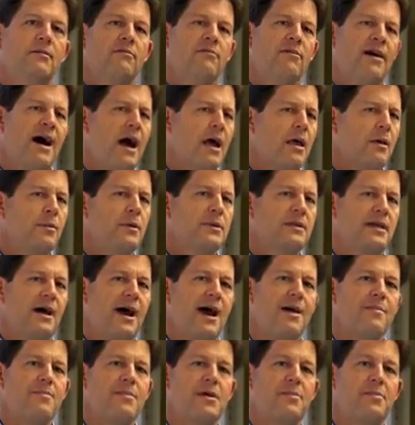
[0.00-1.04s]
valuable
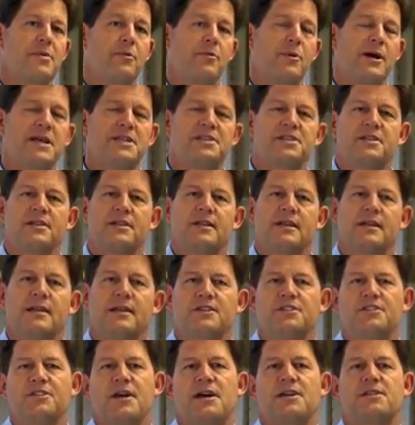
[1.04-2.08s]
time may be wasted in
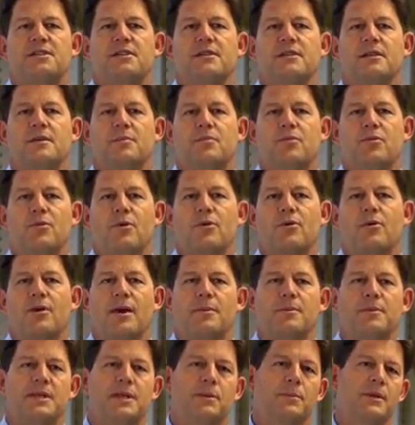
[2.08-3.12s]
adjusting the
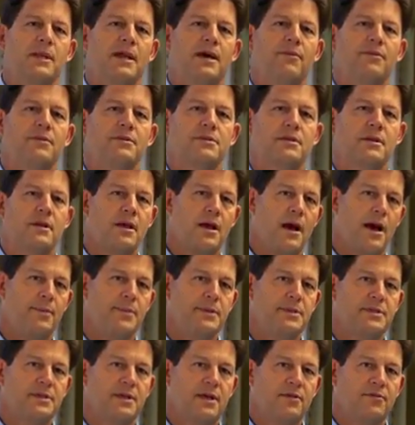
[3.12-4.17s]
programmed dim levels to
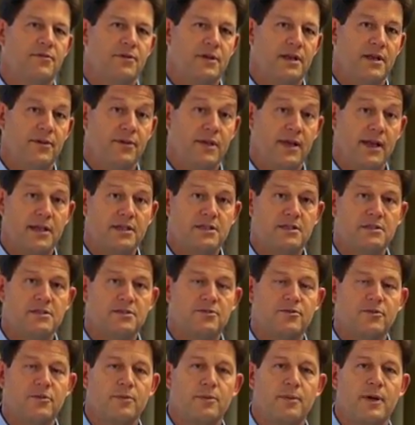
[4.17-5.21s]
compensate for
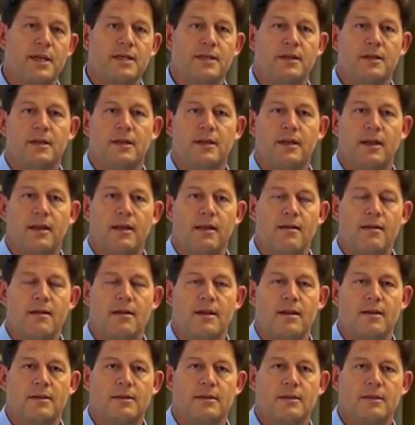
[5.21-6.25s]
deviations from ideal
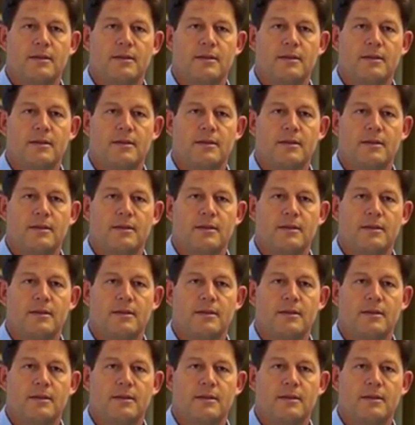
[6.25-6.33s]
linearity.